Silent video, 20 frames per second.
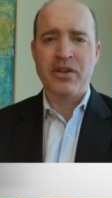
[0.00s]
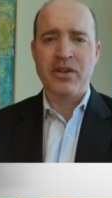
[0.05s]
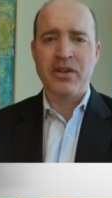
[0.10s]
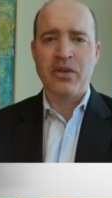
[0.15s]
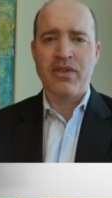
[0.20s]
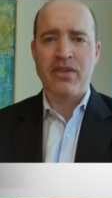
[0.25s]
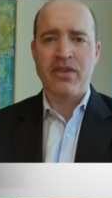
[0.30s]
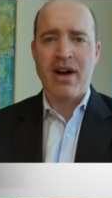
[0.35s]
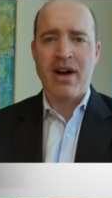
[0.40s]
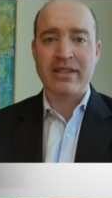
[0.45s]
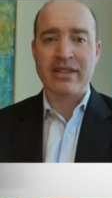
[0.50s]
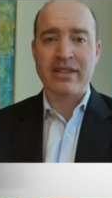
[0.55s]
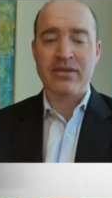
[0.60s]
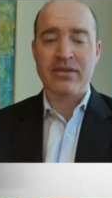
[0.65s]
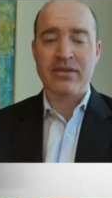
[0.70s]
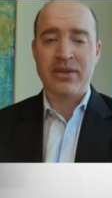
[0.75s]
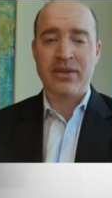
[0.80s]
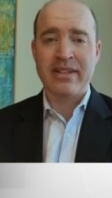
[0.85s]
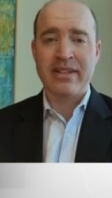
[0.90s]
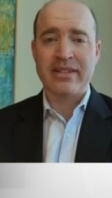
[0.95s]
with Fox and
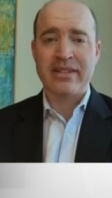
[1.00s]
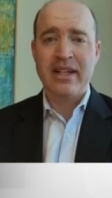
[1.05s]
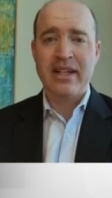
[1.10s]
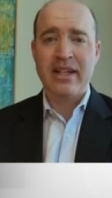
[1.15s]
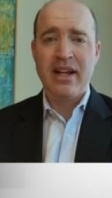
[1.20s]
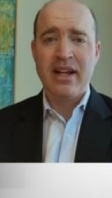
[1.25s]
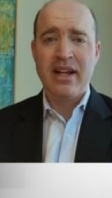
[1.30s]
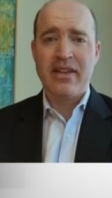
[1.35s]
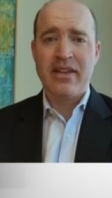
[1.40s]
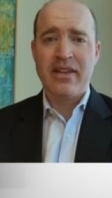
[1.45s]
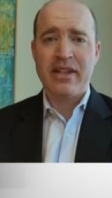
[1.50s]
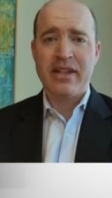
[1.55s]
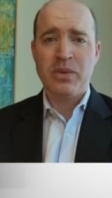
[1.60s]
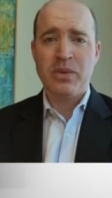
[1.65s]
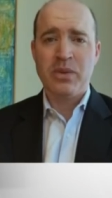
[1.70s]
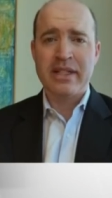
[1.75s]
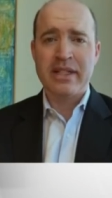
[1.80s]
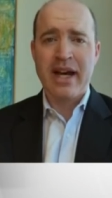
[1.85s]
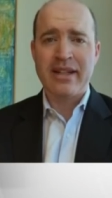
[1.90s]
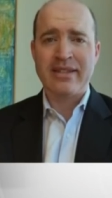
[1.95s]
Friends that he
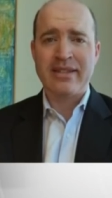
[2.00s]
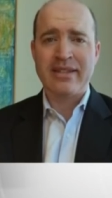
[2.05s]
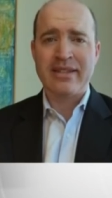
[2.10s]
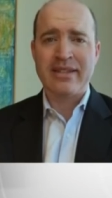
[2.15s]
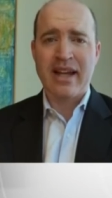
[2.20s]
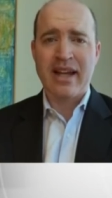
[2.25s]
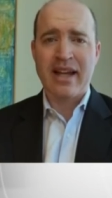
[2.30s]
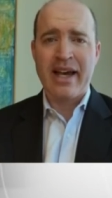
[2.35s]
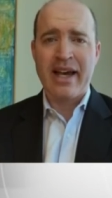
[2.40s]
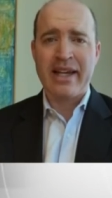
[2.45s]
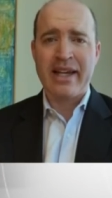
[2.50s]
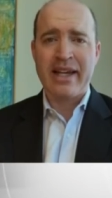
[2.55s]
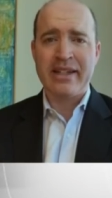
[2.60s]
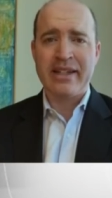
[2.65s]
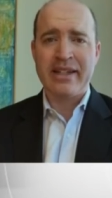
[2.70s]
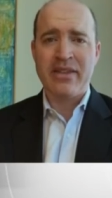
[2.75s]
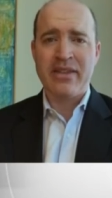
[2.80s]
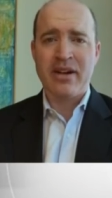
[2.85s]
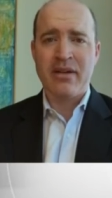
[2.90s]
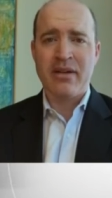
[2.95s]
would not sign
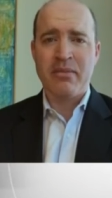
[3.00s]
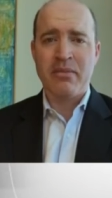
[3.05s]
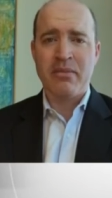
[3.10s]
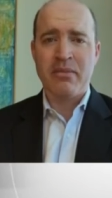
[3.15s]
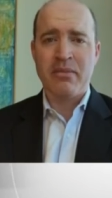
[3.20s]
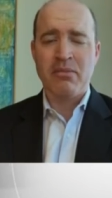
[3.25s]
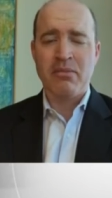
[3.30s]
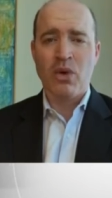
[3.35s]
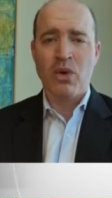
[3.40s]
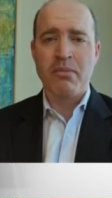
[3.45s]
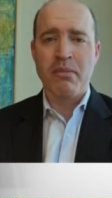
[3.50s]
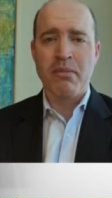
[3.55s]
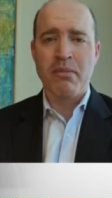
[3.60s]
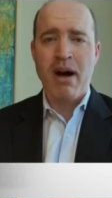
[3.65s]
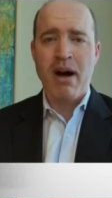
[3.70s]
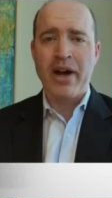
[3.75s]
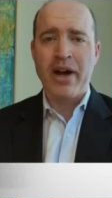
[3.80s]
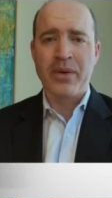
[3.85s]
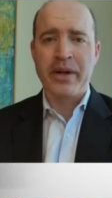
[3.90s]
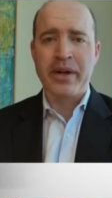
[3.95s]
the more
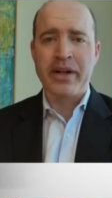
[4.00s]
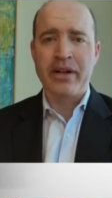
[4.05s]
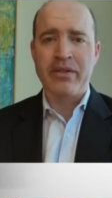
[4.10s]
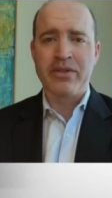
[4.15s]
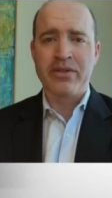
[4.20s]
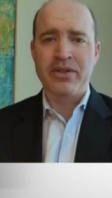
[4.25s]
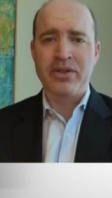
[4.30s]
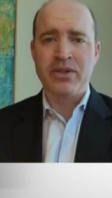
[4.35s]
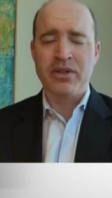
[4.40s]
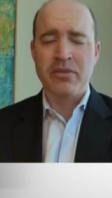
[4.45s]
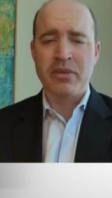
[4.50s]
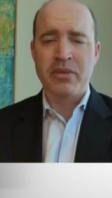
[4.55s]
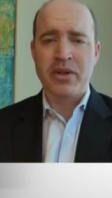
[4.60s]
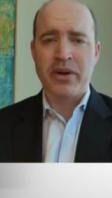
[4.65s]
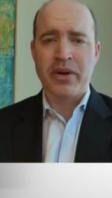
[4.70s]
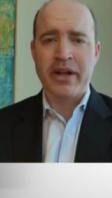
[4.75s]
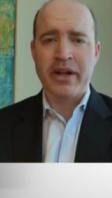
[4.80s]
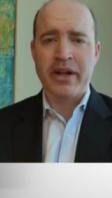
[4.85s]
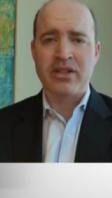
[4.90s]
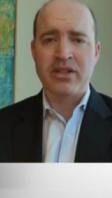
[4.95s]
moderate of two
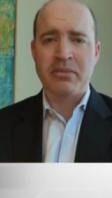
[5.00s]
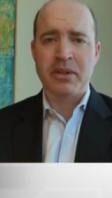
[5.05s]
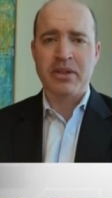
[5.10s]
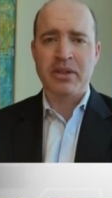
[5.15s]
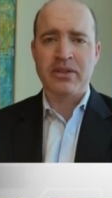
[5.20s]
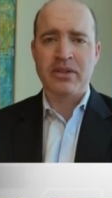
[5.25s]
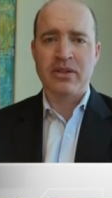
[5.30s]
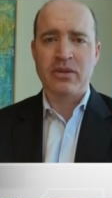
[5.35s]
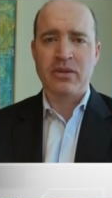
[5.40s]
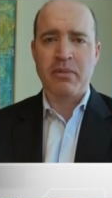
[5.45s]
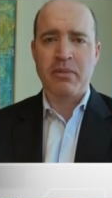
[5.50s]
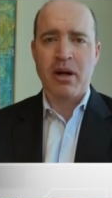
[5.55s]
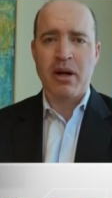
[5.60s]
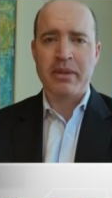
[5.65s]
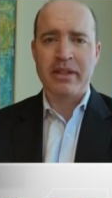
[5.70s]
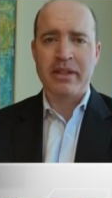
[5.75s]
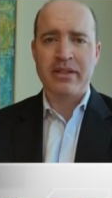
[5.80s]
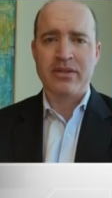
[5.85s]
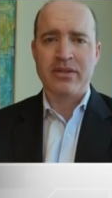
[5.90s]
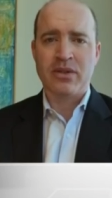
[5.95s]
immigration bills that
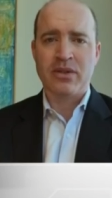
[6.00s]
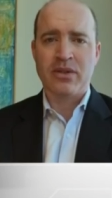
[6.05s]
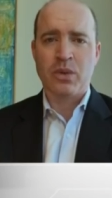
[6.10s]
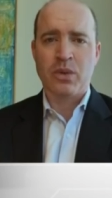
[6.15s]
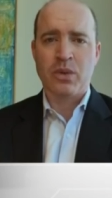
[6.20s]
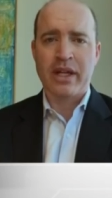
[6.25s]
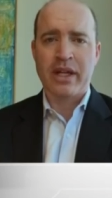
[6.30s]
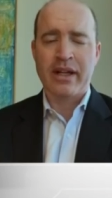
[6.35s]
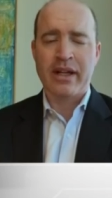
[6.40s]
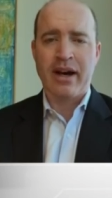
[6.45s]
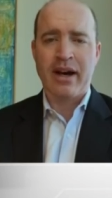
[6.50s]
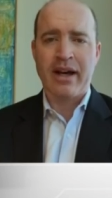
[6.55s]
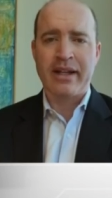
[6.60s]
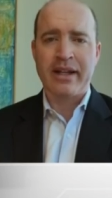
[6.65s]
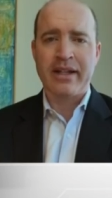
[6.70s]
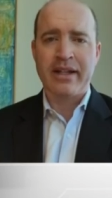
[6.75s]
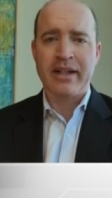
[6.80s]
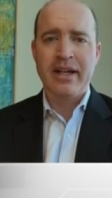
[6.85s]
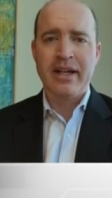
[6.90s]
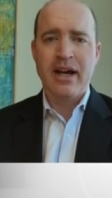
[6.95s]
Republicans are working on.
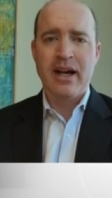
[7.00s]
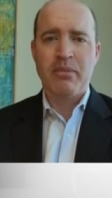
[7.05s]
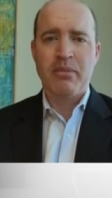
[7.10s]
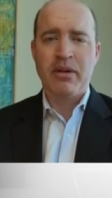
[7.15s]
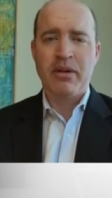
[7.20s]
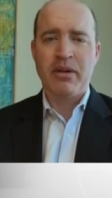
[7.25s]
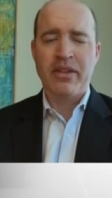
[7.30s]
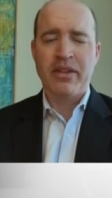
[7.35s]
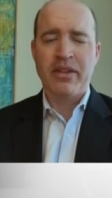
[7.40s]
But then the